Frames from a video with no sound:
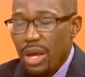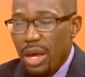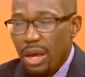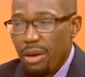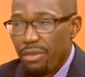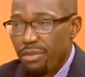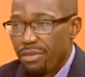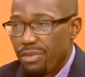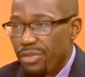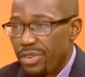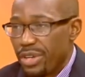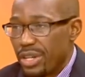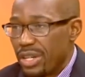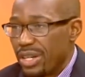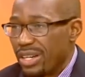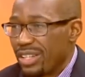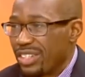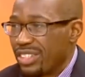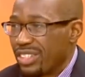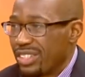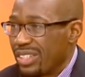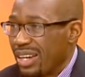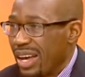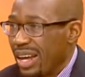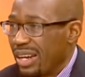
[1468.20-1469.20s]
Every
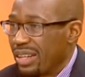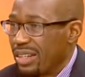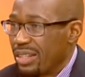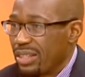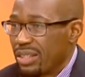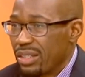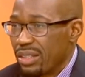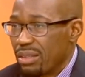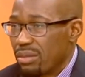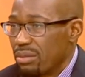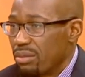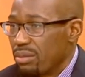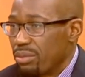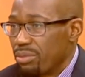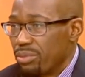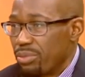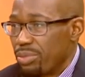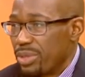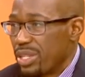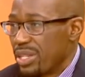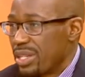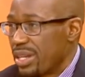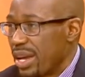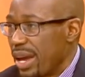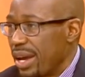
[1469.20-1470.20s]
nationality,
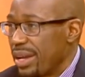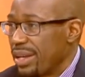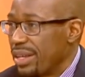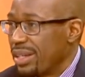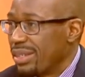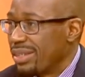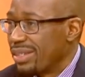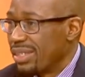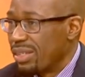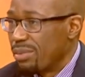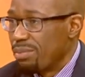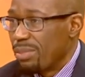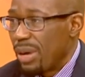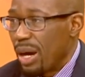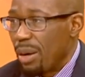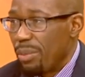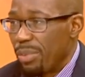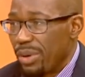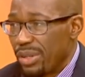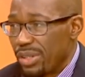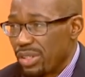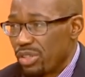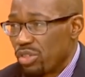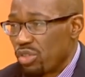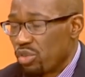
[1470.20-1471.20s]
be it Kenyans,
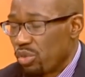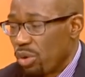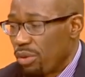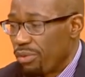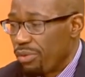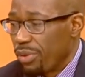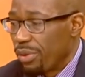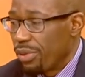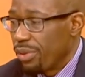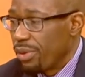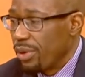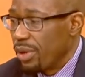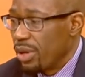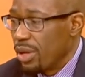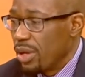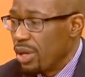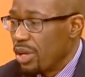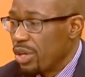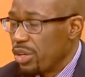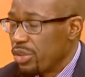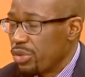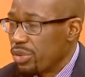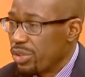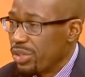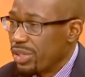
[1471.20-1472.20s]
Zimbabweans, and so forth.
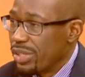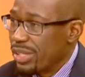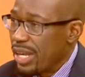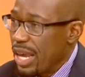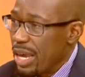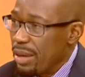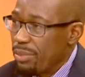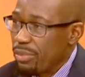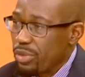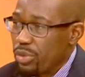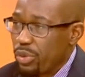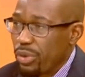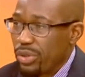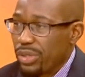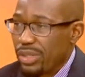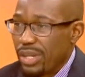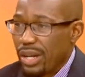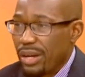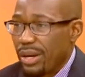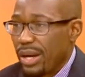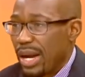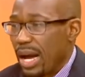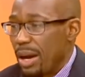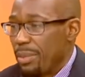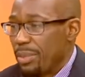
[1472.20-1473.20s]
So the same stories that
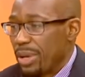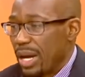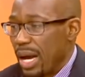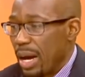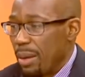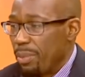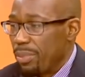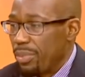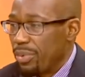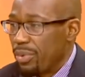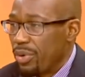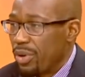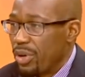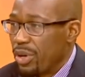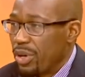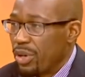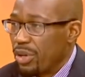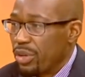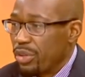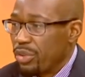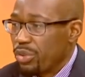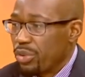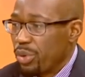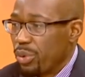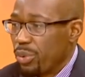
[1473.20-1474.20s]
are coming up.
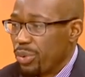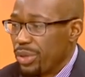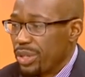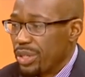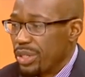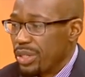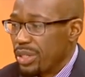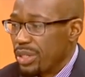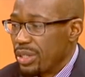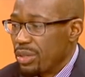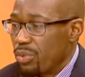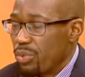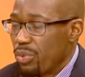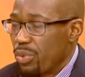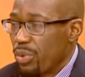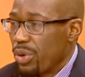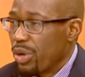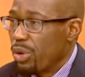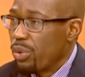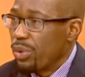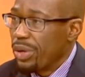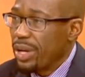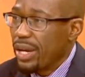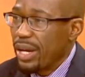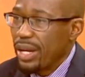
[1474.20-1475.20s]
So we were
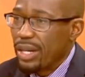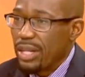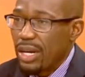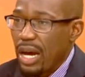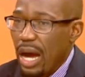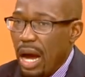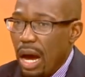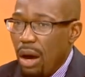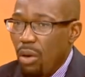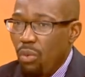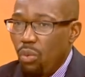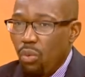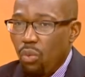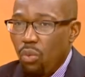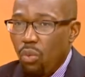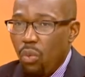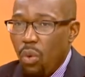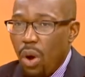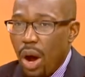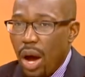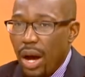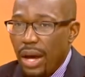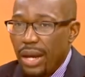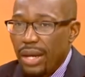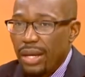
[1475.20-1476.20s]
looking at
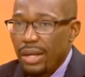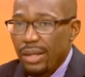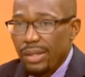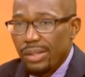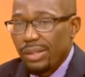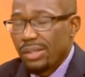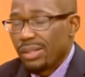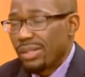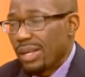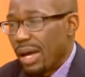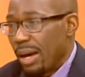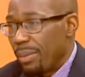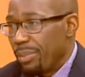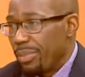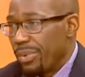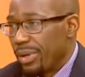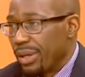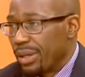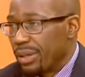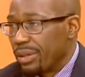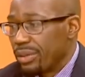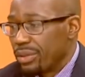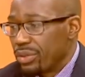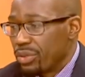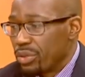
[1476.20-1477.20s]
why is this
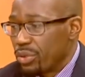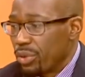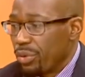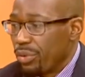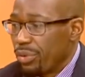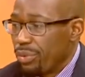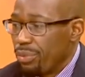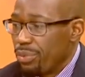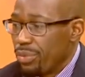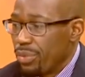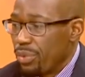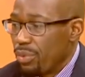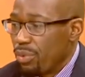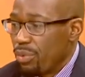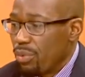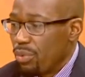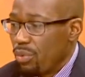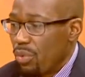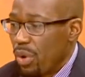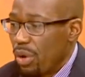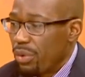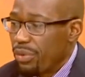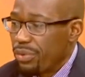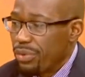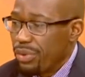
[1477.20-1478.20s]
happening. So
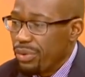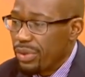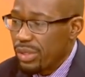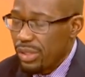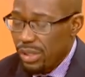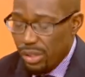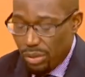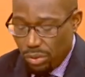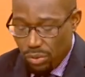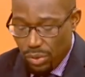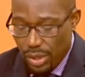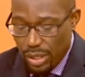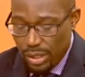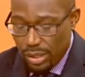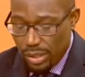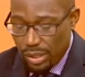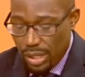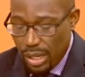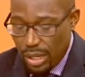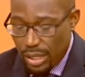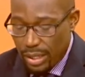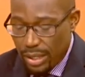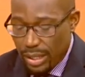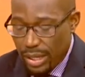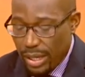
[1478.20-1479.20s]
one of the reasons was
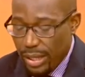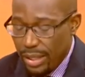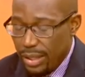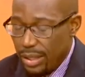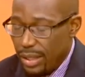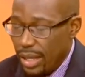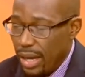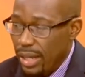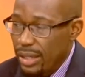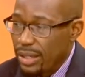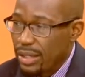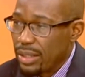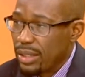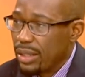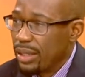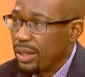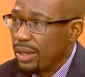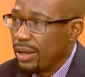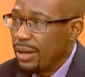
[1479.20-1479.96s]
that